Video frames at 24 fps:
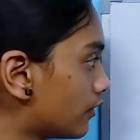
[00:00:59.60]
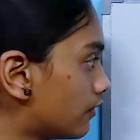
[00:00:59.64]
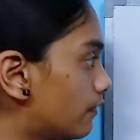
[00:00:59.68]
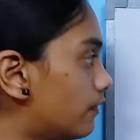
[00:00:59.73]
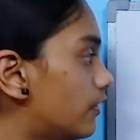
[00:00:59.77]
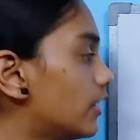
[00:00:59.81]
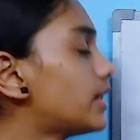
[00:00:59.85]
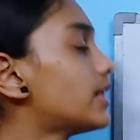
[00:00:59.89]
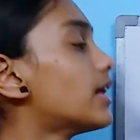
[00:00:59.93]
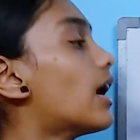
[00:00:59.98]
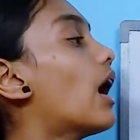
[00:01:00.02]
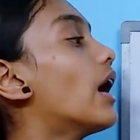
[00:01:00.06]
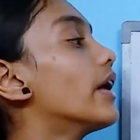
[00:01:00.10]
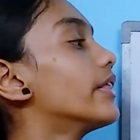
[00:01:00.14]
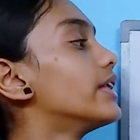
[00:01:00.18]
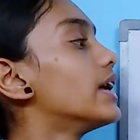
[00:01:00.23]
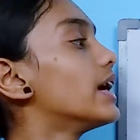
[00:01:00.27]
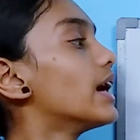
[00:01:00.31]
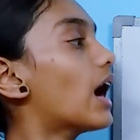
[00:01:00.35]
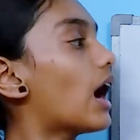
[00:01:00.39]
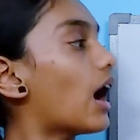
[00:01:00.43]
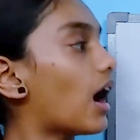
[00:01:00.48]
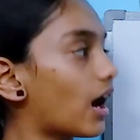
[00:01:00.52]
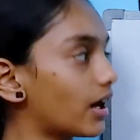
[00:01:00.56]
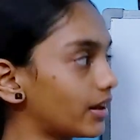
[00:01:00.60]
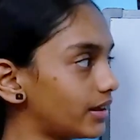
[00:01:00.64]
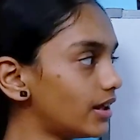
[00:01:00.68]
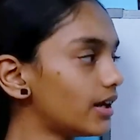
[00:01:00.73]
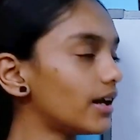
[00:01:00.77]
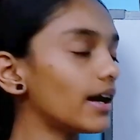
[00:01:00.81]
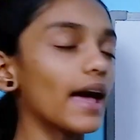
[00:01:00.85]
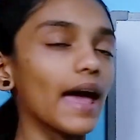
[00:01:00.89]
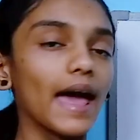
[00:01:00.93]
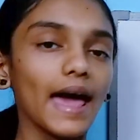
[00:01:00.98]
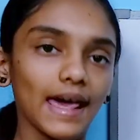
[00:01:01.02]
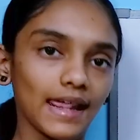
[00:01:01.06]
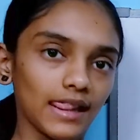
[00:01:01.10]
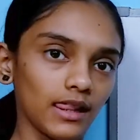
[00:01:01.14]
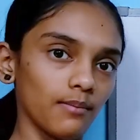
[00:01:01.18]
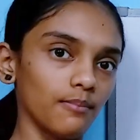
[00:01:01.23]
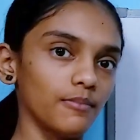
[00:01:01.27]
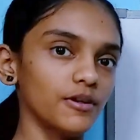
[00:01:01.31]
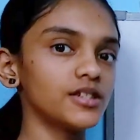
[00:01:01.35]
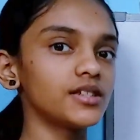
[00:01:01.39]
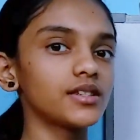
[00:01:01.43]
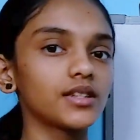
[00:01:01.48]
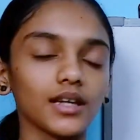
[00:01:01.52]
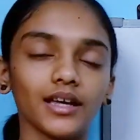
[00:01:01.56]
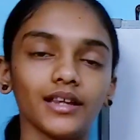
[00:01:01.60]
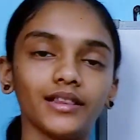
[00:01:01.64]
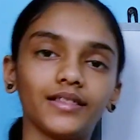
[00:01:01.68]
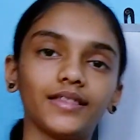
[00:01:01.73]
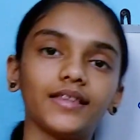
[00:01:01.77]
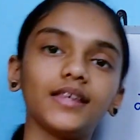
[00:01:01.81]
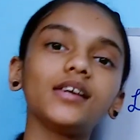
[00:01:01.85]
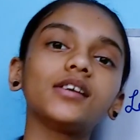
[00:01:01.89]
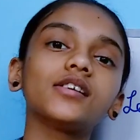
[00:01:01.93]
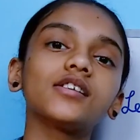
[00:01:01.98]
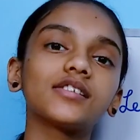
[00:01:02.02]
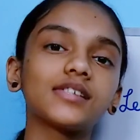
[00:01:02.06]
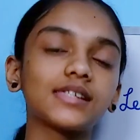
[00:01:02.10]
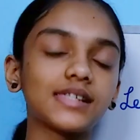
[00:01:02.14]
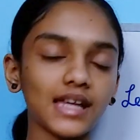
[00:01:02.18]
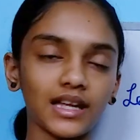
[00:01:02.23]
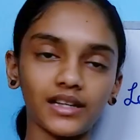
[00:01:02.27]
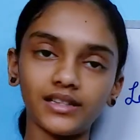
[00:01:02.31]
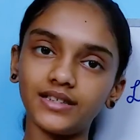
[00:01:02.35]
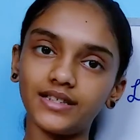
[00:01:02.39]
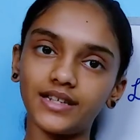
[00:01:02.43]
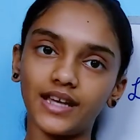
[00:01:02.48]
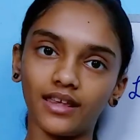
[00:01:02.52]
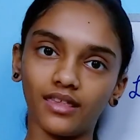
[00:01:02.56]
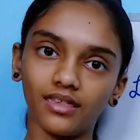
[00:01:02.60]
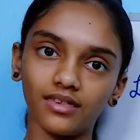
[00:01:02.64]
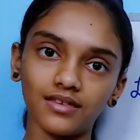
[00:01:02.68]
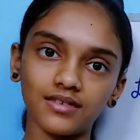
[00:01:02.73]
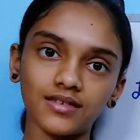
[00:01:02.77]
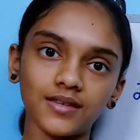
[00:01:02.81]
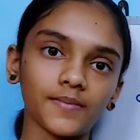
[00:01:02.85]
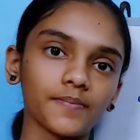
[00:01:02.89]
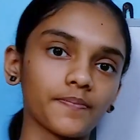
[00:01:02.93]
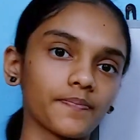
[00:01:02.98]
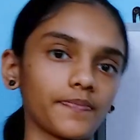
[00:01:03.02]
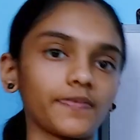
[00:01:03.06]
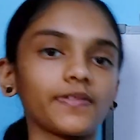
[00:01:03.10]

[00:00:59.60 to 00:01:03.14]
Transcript: with the other element in the sentence.